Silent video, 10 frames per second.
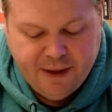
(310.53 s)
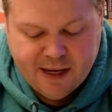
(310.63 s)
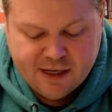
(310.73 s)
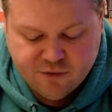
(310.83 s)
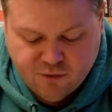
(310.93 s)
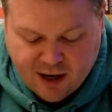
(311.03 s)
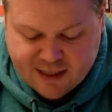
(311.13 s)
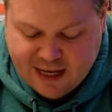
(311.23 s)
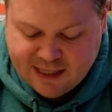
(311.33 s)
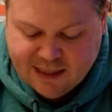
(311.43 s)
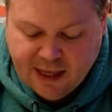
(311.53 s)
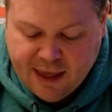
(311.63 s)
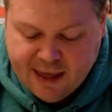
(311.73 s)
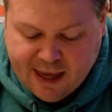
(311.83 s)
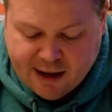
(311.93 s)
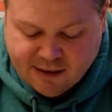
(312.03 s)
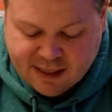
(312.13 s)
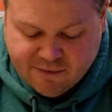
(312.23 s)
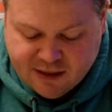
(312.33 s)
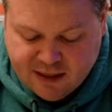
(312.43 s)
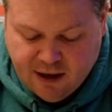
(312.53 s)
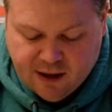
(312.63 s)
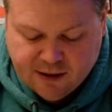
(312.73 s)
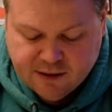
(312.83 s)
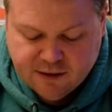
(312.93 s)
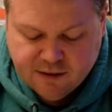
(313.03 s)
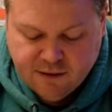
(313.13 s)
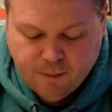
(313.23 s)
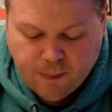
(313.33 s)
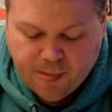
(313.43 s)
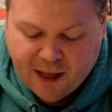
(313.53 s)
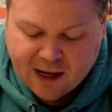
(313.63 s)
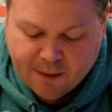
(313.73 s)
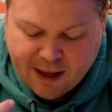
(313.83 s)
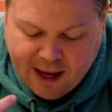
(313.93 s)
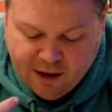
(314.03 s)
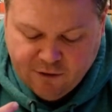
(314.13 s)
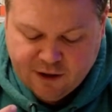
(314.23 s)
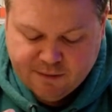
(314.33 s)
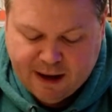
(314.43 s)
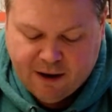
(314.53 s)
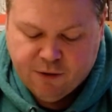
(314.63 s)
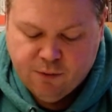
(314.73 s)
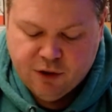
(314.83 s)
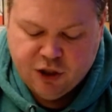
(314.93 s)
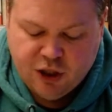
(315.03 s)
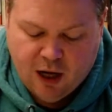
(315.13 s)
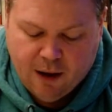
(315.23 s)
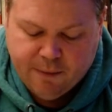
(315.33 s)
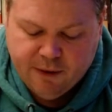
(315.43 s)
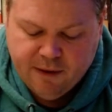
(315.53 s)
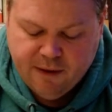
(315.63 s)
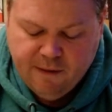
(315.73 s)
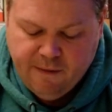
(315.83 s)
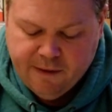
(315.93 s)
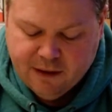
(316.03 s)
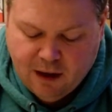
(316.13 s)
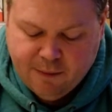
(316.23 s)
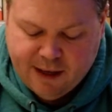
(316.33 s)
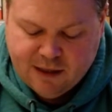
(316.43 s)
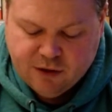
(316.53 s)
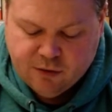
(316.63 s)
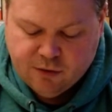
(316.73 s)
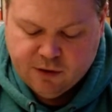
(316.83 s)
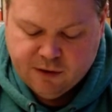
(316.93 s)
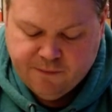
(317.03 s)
In his right hand, he held 7 stars, and coming out of his mouth was a sharp, double-edged sword.